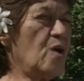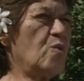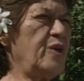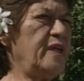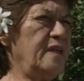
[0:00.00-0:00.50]
a
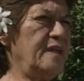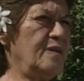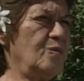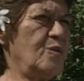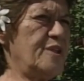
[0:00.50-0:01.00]

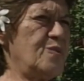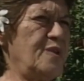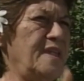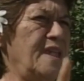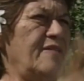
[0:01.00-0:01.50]
queen, which
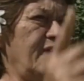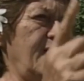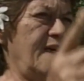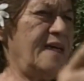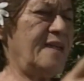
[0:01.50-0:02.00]
we never
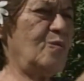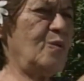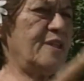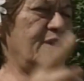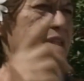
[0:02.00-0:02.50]
had,
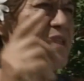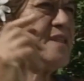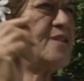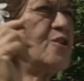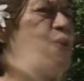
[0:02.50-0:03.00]
which
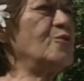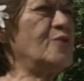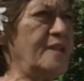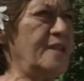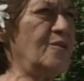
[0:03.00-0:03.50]
is
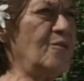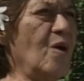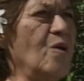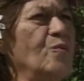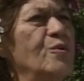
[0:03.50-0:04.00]
totally the
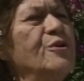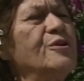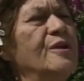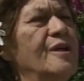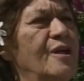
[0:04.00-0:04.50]
wrong
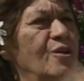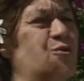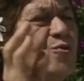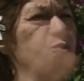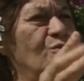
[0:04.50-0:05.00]
word
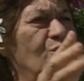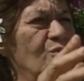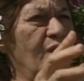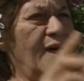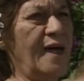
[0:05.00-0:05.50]
to
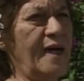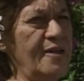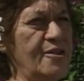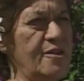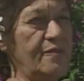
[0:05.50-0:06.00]
call a
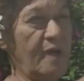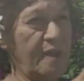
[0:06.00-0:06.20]
high chief